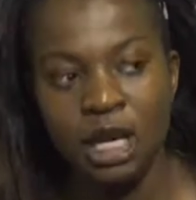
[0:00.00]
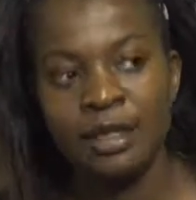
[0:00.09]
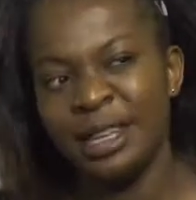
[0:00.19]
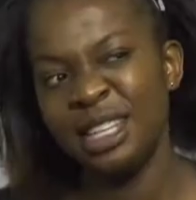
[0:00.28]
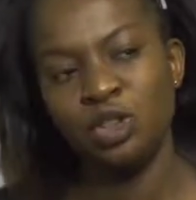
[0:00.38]

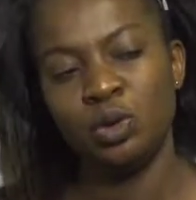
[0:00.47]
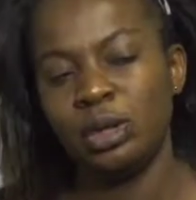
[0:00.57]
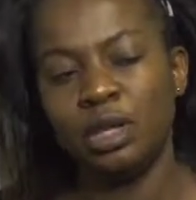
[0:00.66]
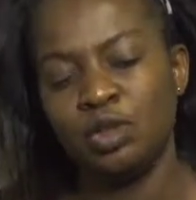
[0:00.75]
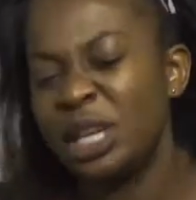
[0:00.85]
they
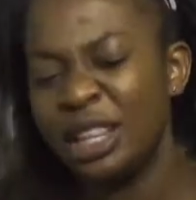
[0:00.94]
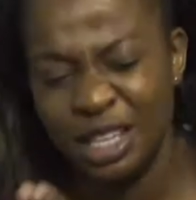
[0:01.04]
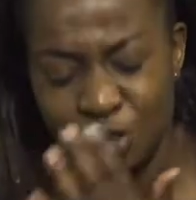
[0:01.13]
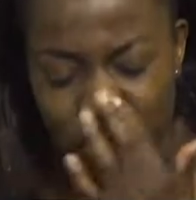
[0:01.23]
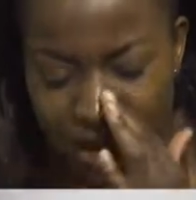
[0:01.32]

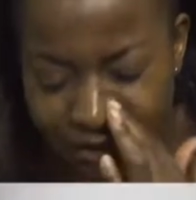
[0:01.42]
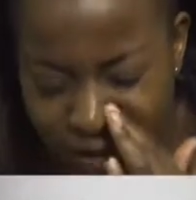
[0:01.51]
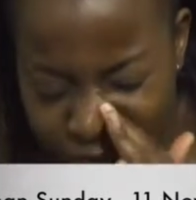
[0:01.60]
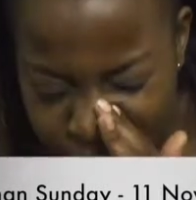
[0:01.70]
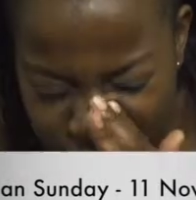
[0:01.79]
don't have
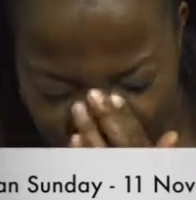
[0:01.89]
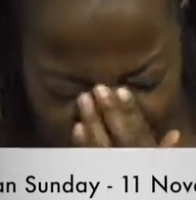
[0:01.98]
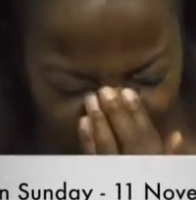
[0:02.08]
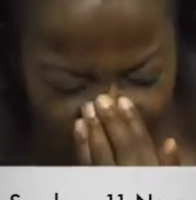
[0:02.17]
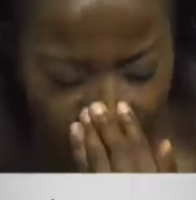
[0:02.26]
the fear
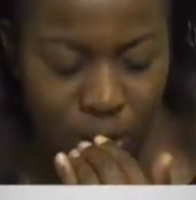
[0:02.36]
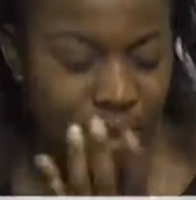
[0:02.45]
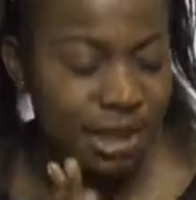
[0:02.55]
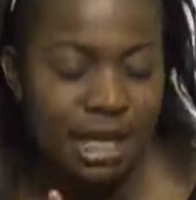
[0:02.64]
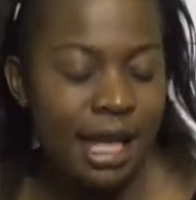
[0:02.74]
of the Lord,
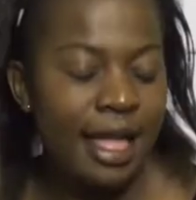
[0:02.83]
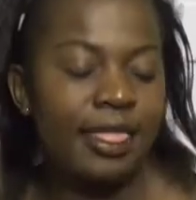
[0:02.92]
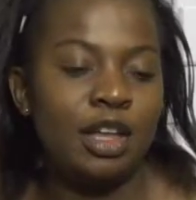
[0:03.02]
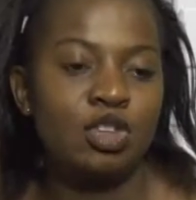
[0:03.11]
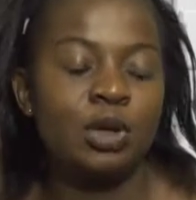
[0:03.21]

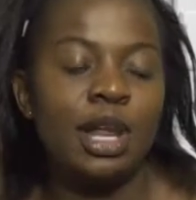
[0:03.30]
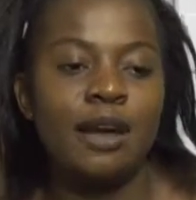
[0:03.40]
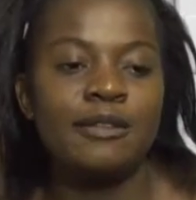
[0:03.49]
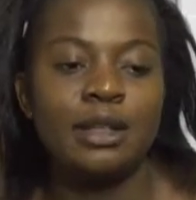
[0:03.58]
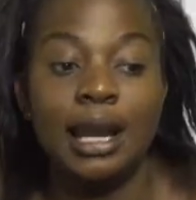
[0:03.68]
that don't
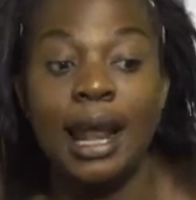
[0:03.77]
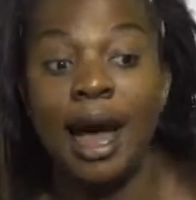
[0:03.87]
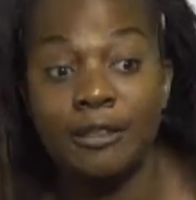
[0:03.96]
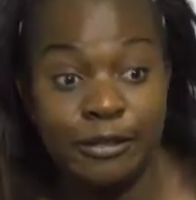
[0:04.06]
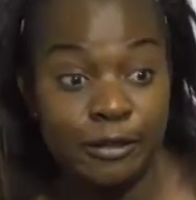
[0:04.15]
have the
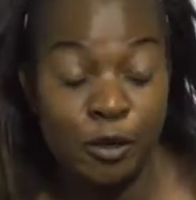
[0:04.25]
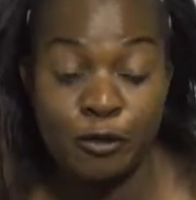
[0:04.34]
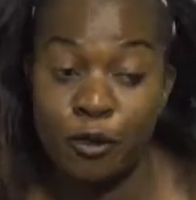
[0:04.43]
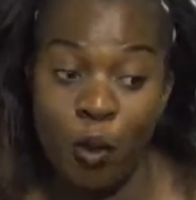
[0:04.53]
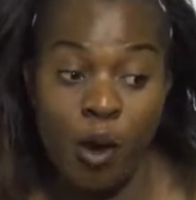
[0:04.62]
love
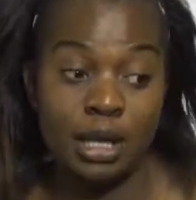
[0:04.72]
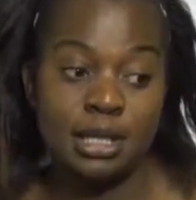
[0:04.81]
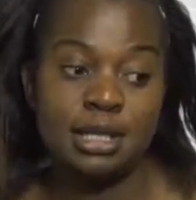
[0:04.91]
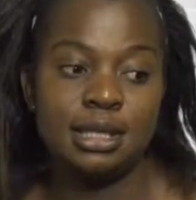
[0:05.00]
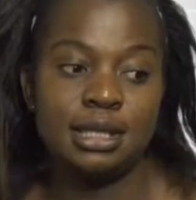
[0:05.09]
of God,